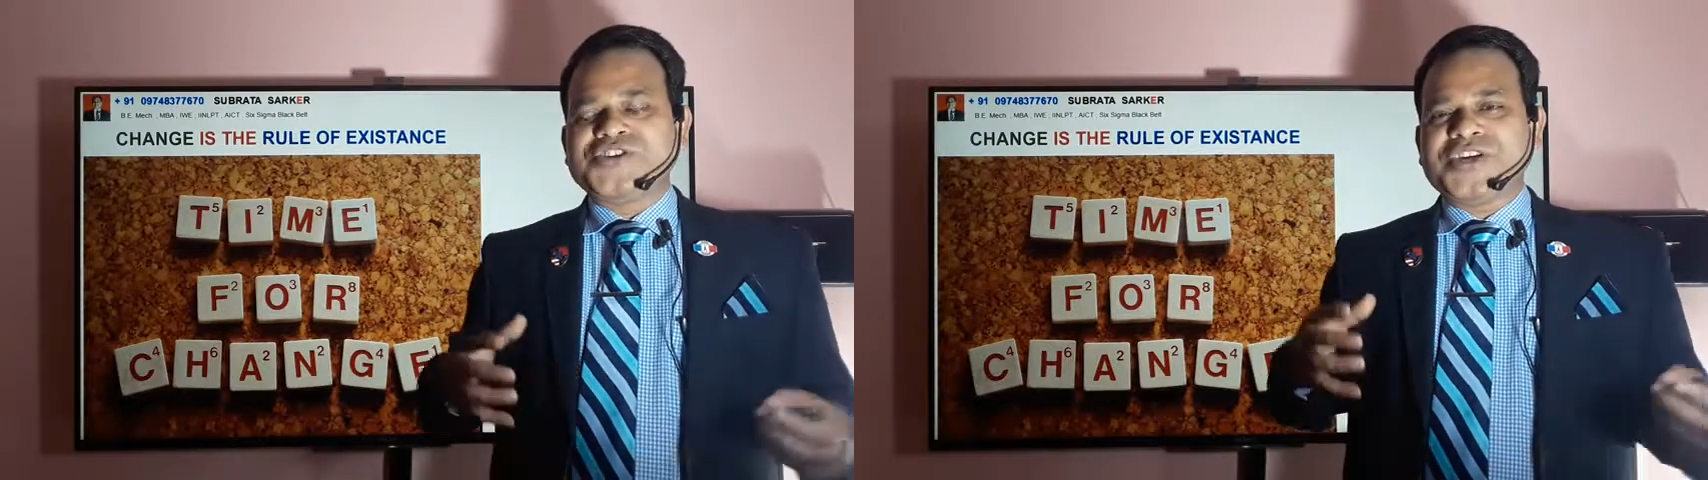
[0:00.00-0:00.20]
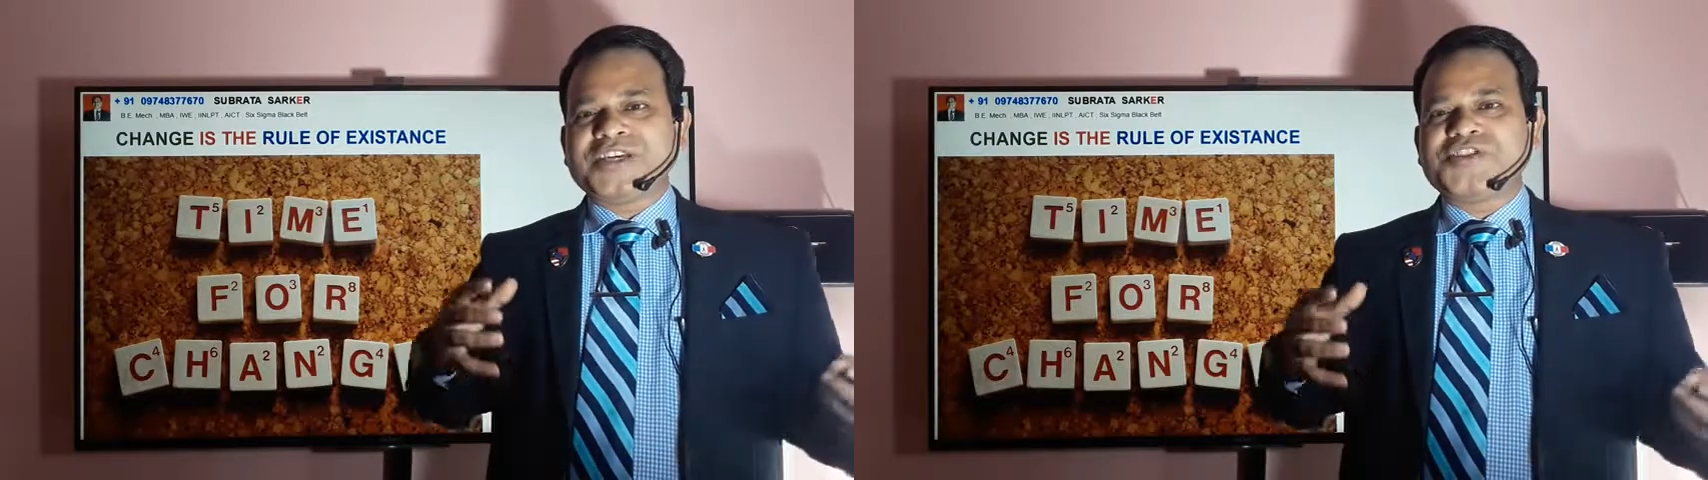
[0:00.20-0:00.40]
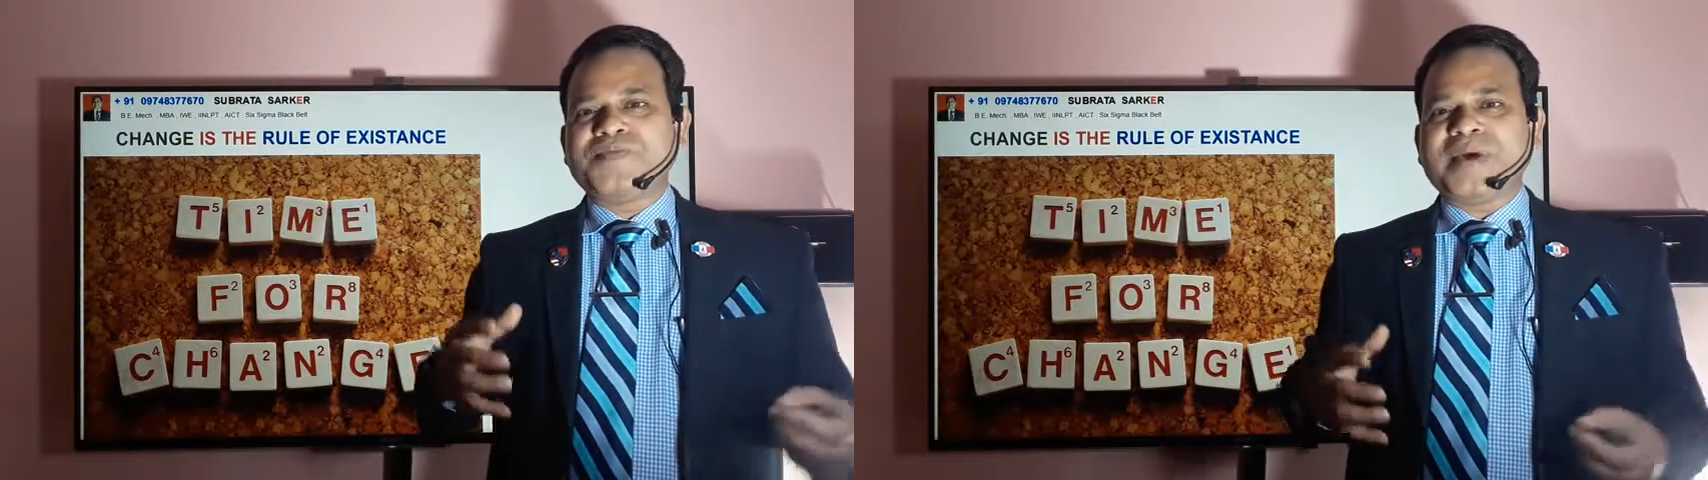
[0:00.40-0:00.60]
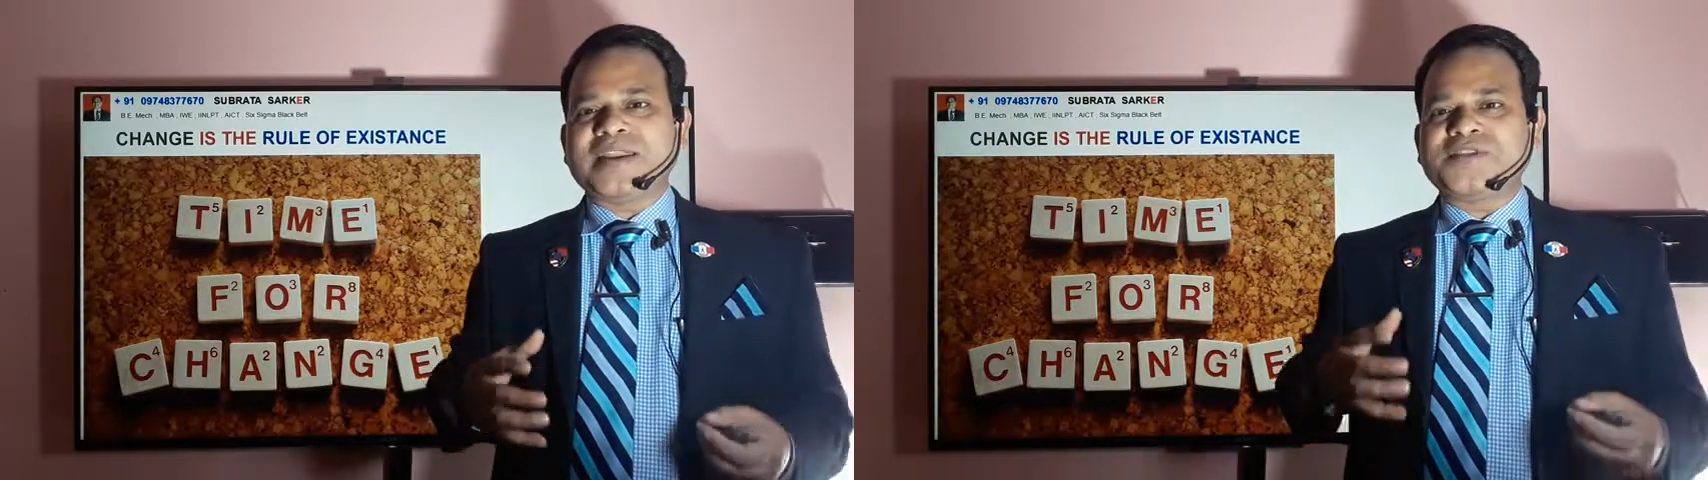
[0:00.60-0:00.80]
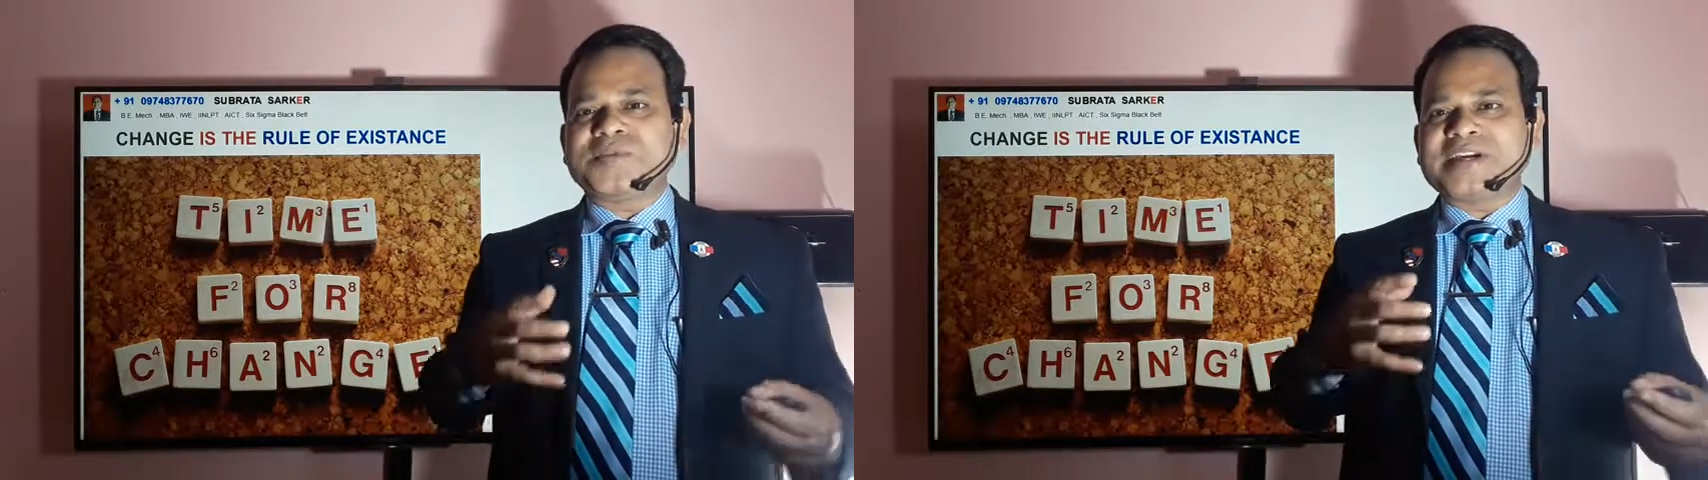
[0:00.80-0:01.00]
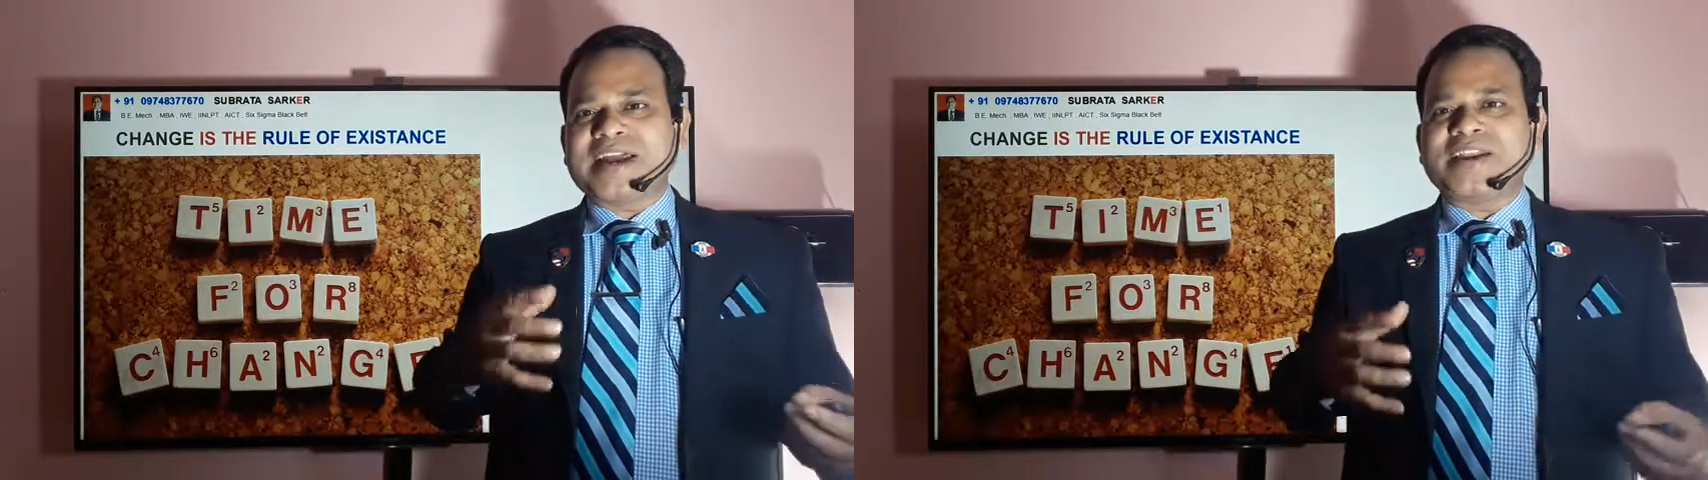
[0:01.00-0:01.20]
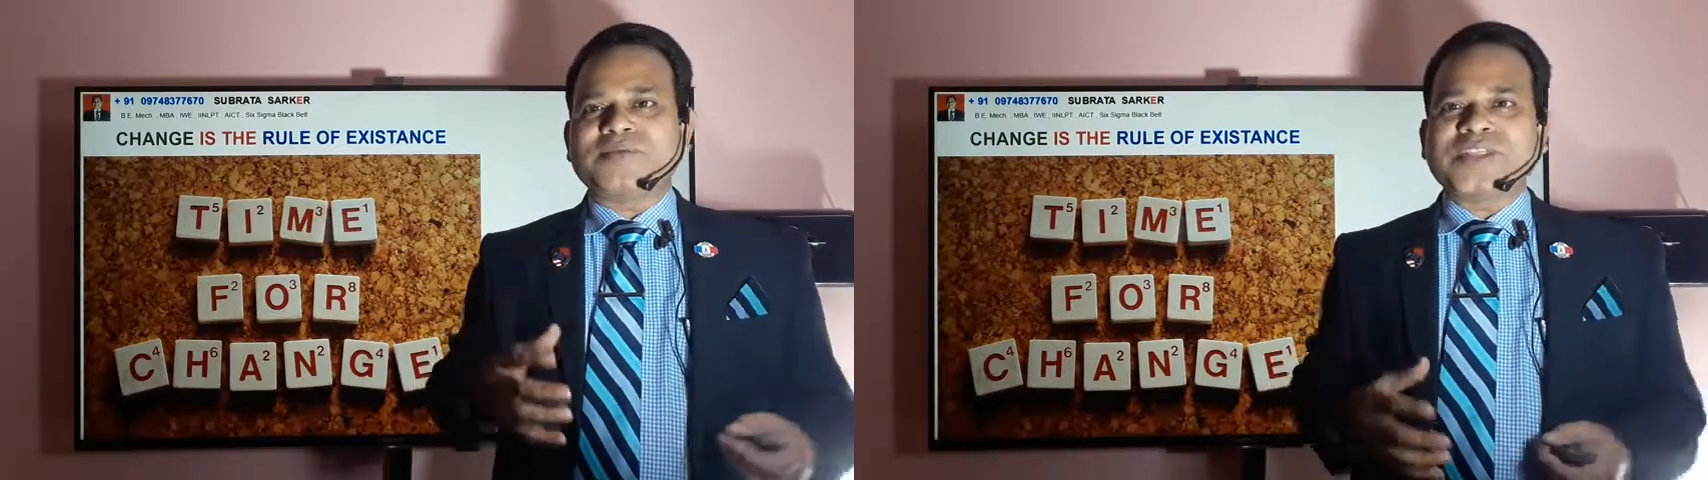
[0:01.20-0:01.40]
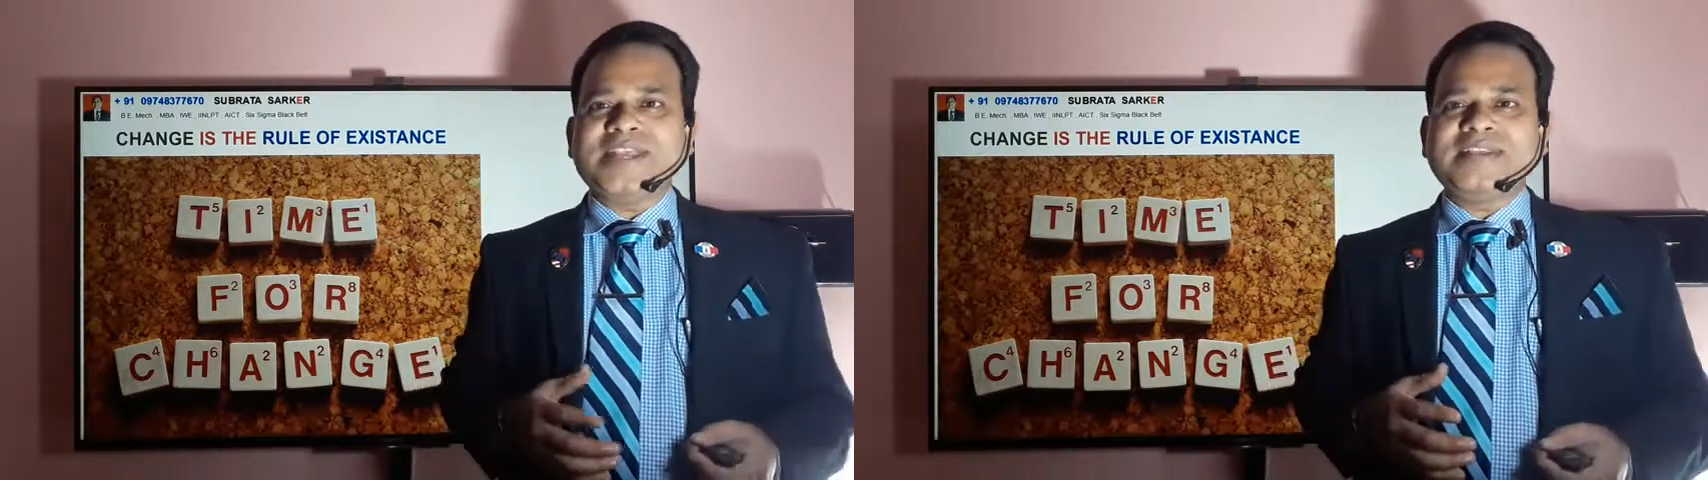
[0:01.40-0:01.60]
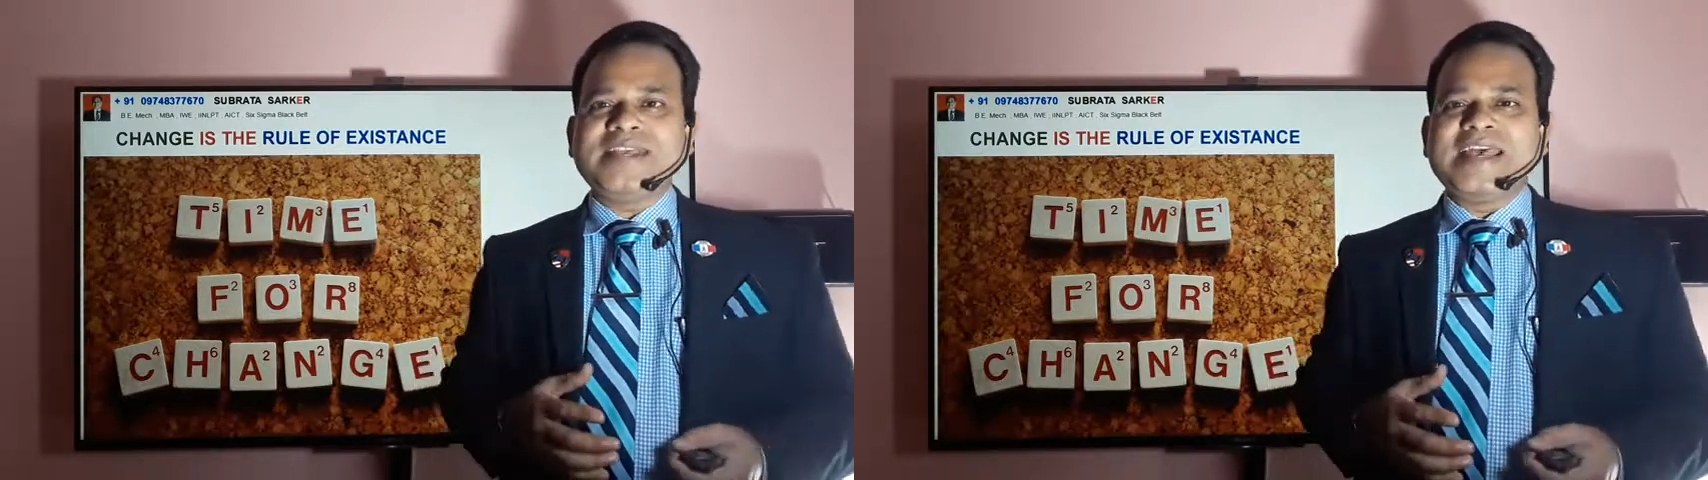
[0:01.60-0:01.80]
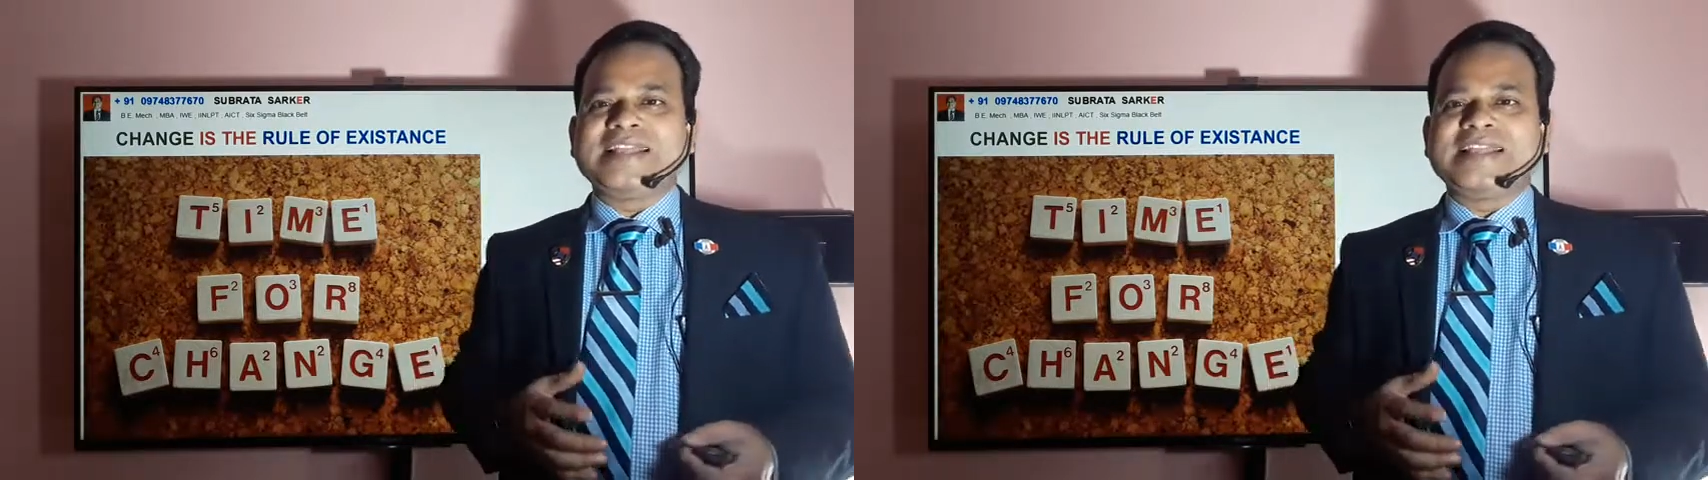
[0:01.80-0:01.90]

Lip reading: change management kind of thing,